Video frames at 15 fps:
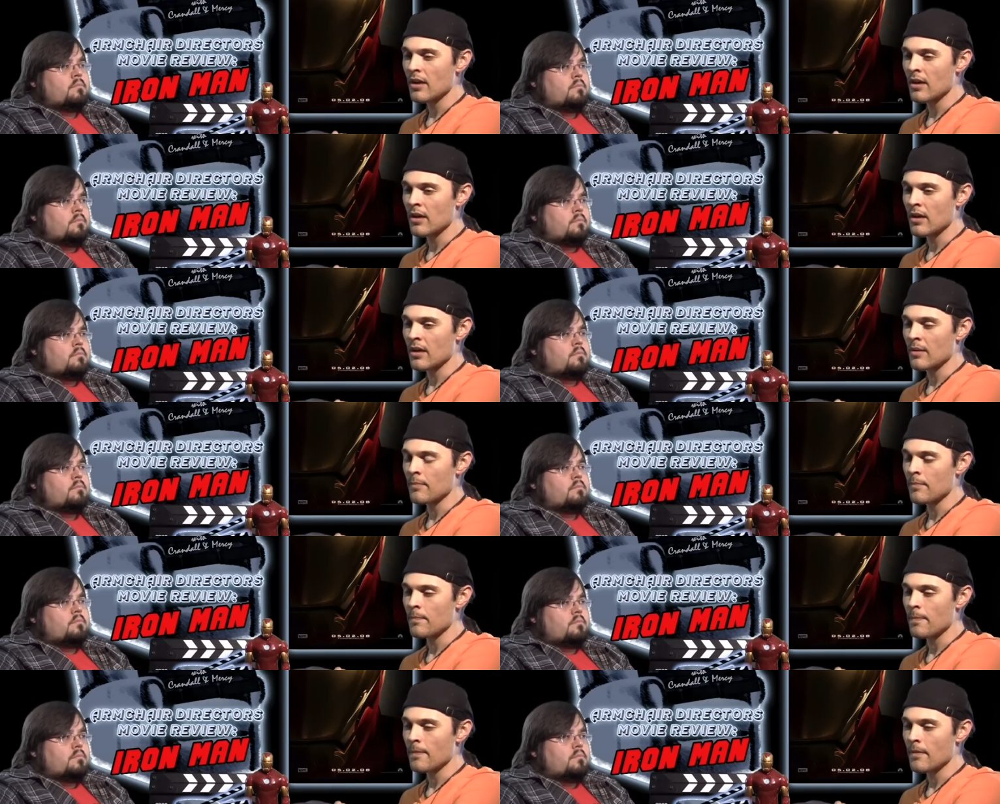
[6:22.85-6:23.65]

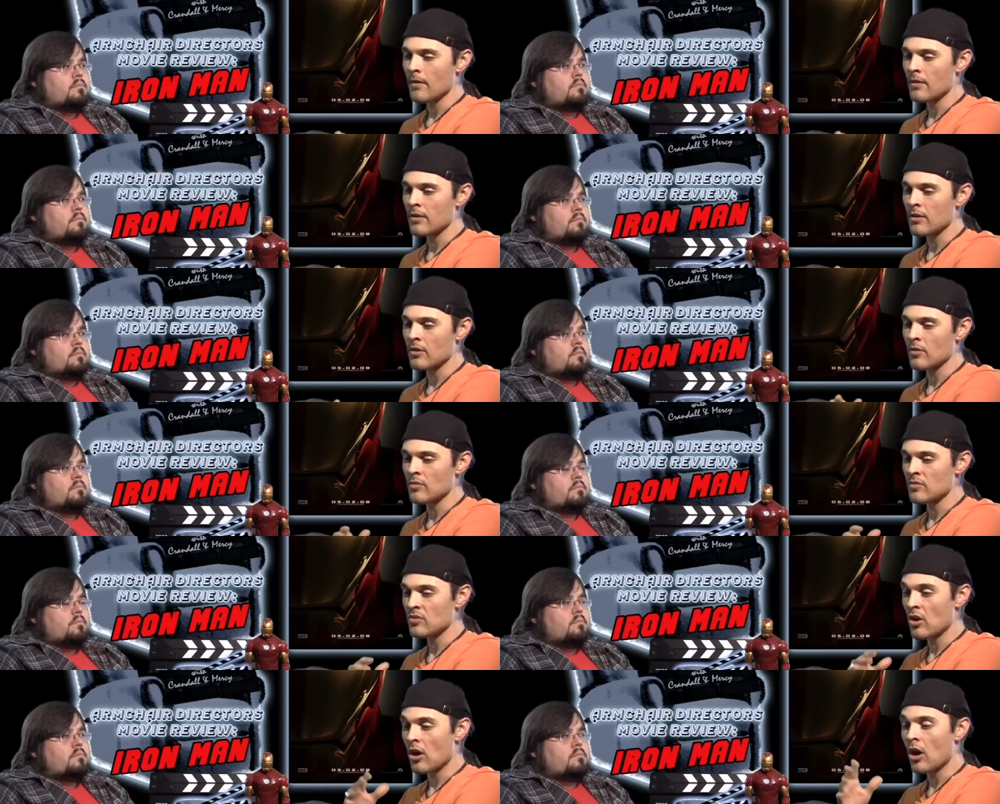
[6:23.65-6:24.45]
Speaker 1: um, you
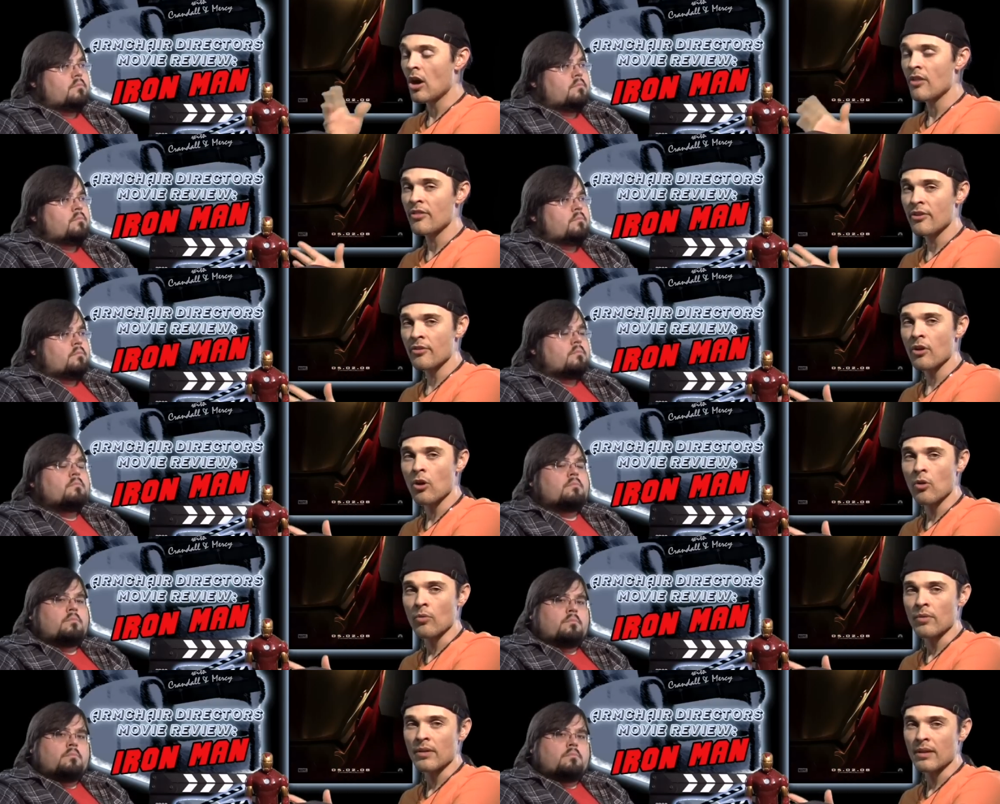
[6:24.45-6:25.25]
know, on their
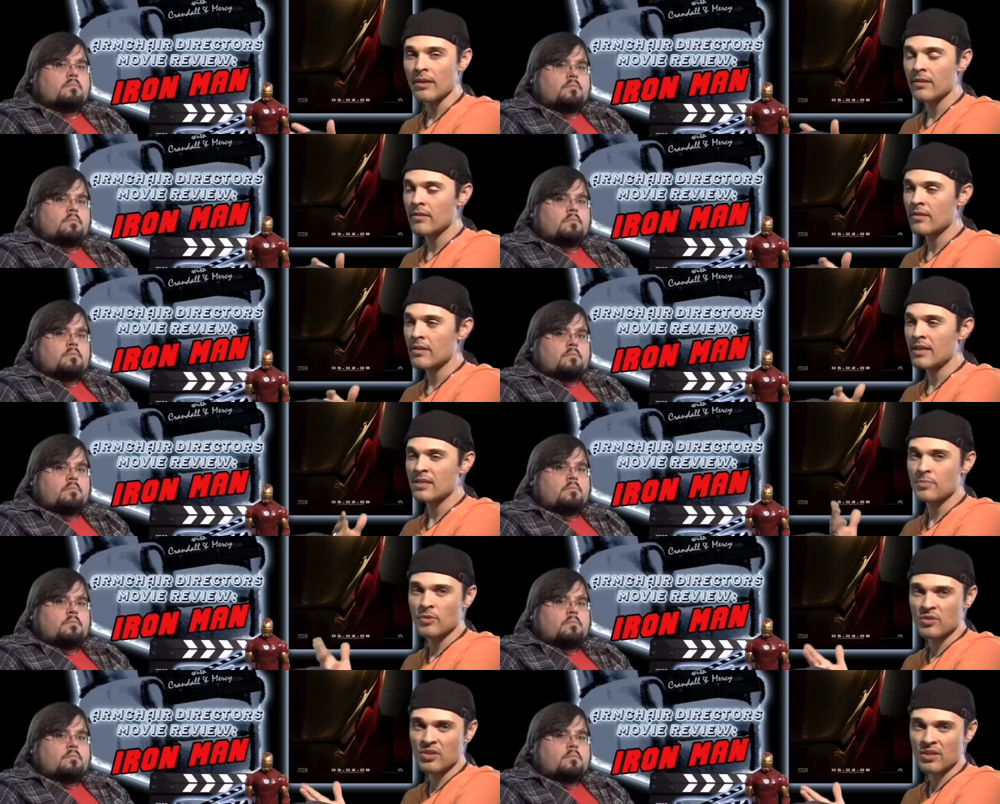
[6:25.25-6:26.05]
own.
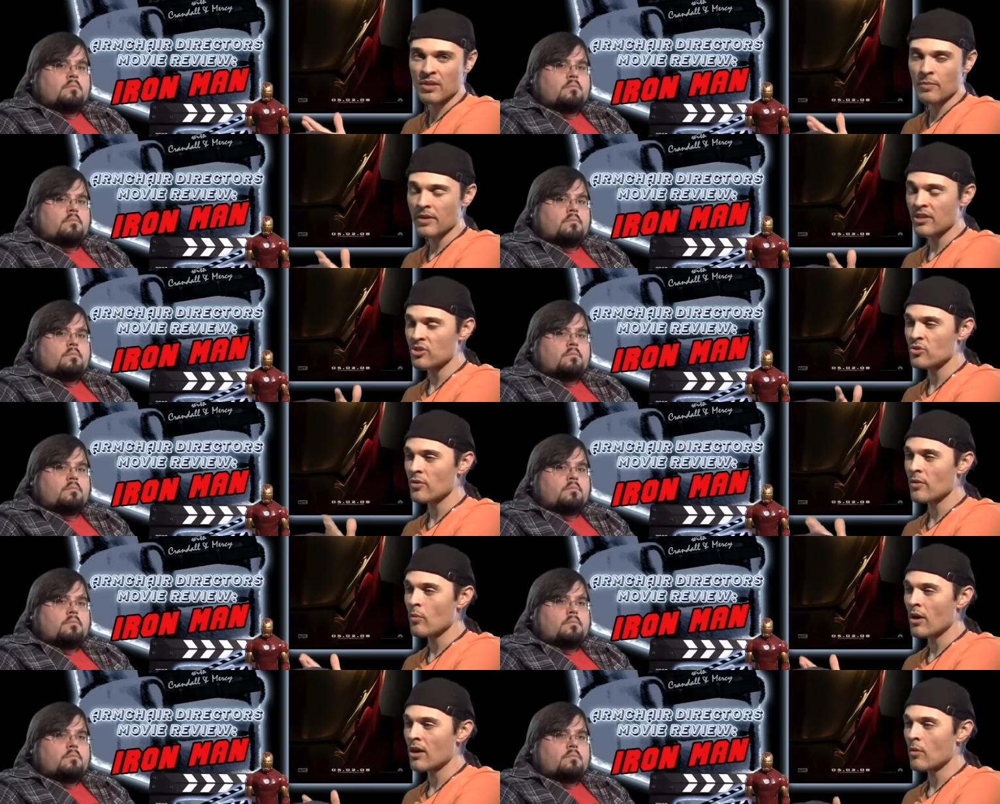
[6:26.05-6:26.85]
It's music that we
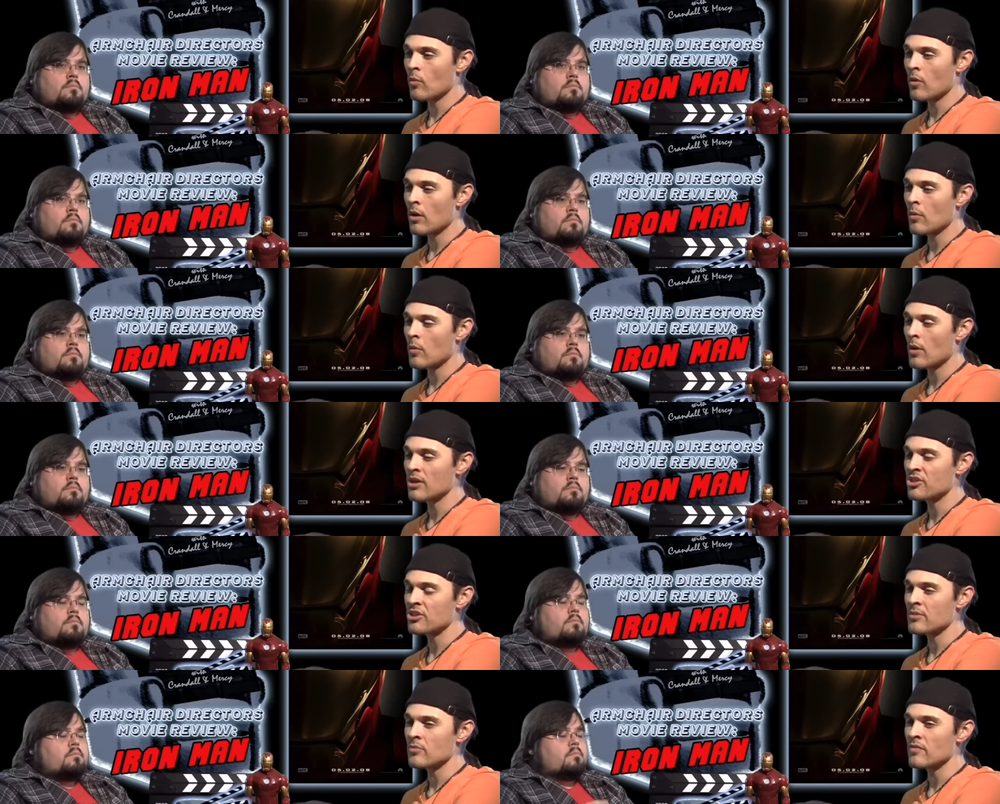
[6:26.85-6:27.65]
enjoy wa while we're
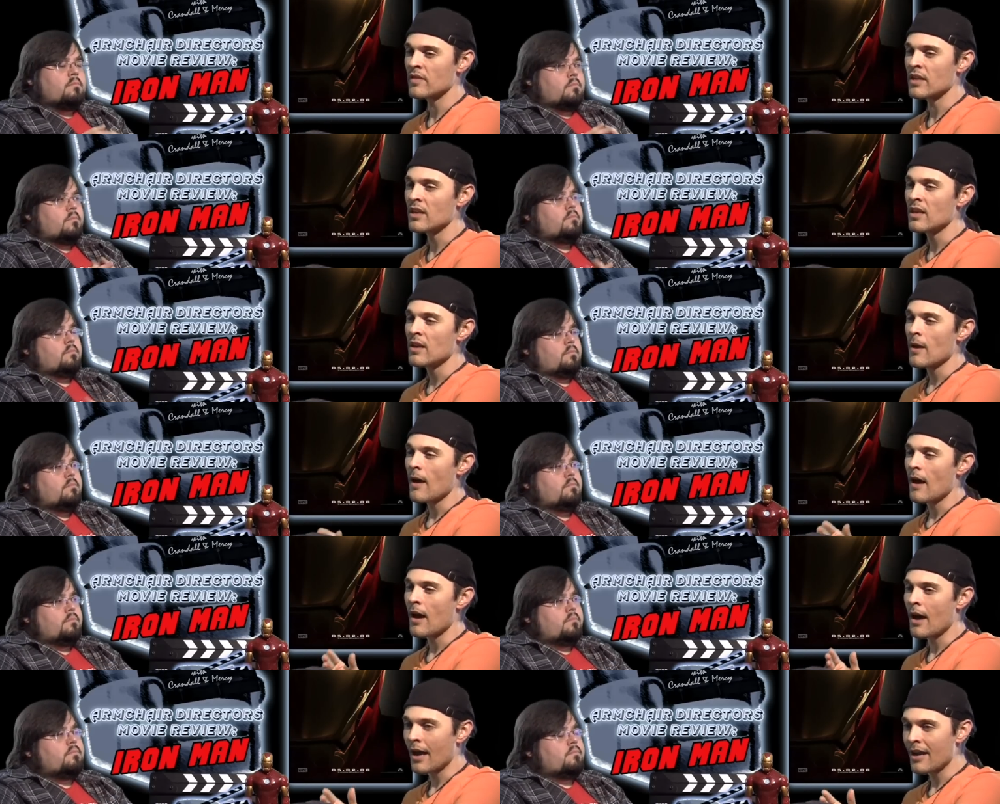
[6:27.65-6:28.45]
watching the movie.
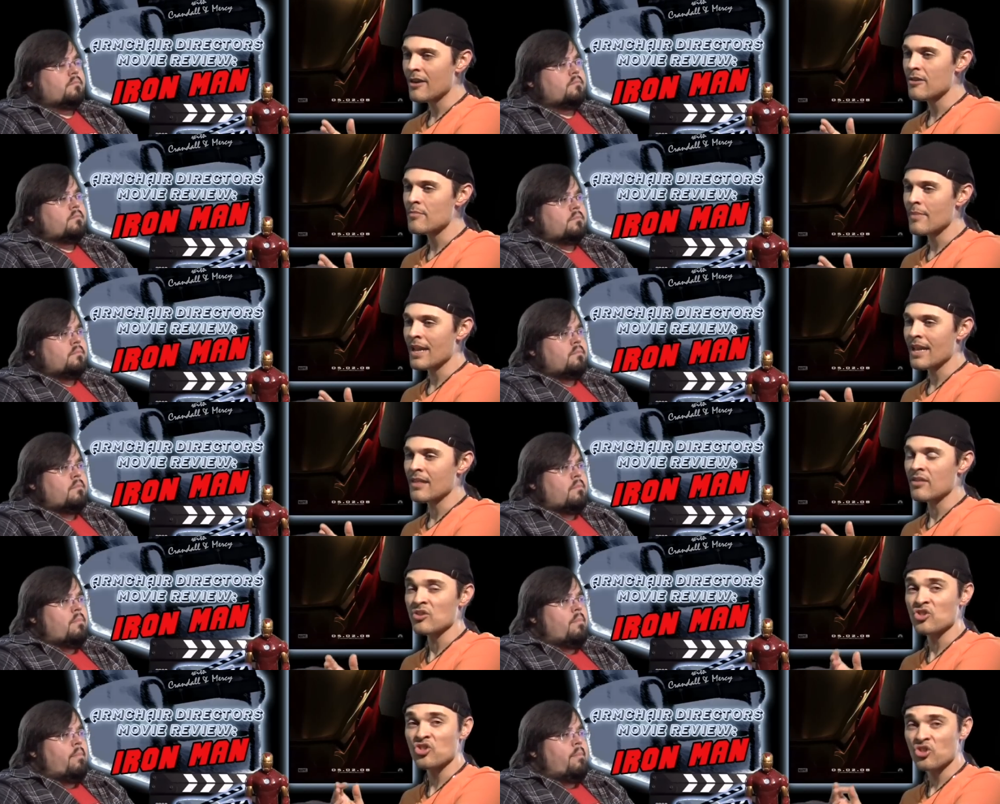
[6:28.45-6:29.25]
Iron
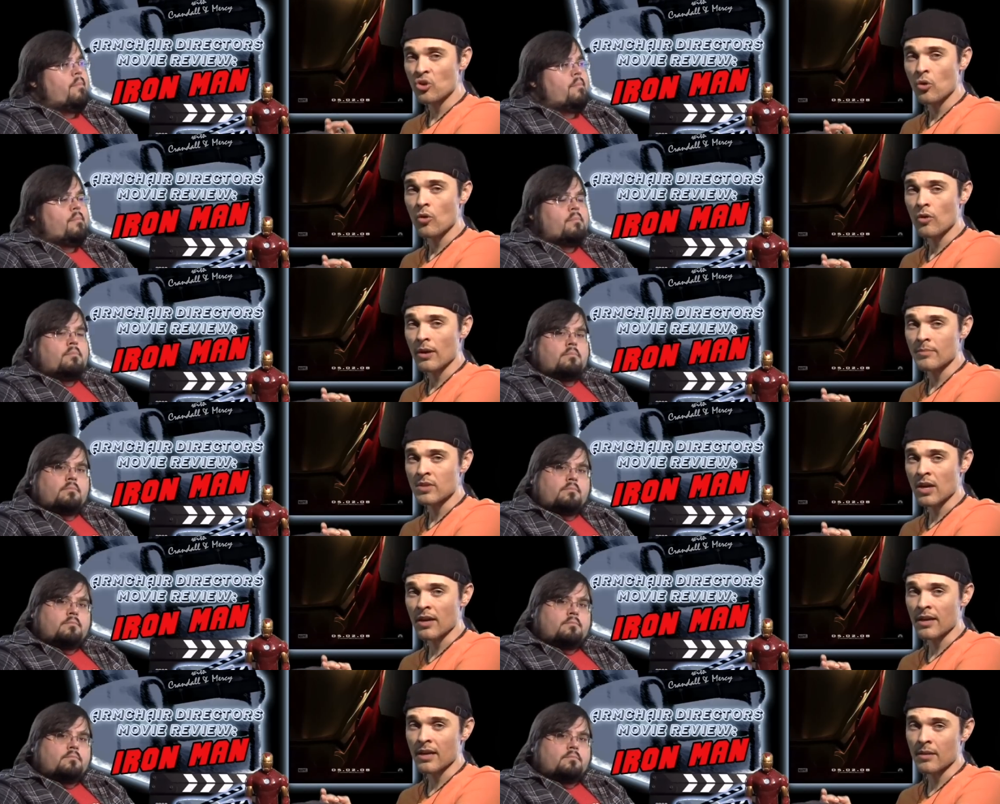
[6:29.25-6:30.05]
Man, the score I'm
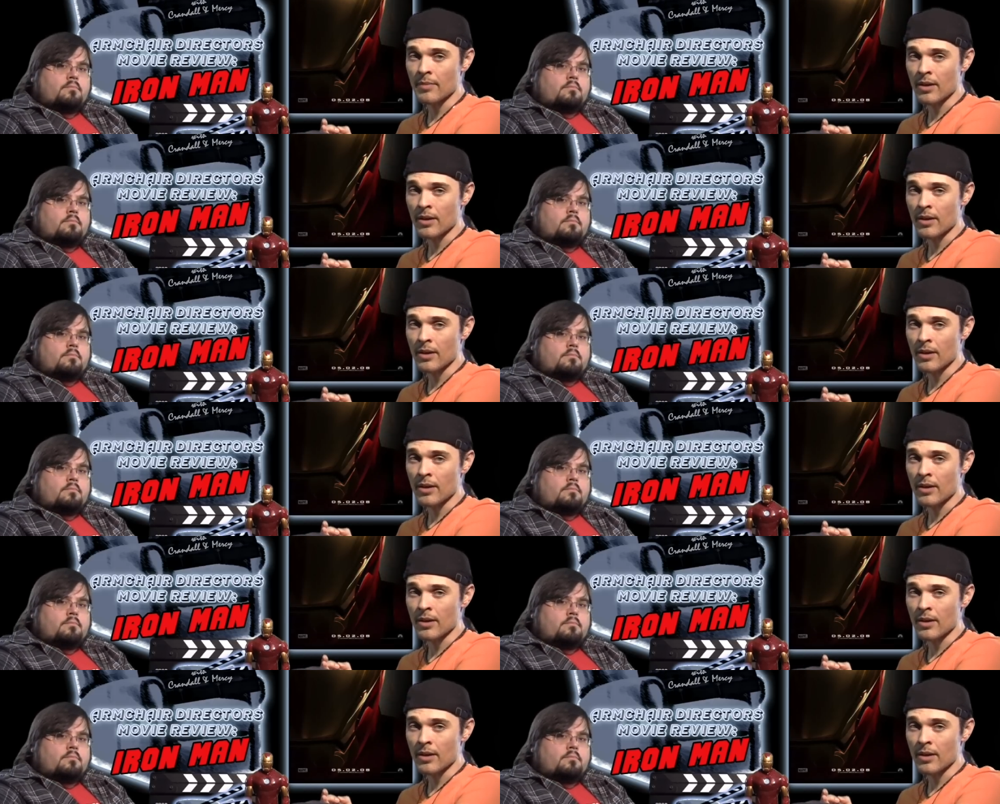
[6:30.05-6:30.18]
talking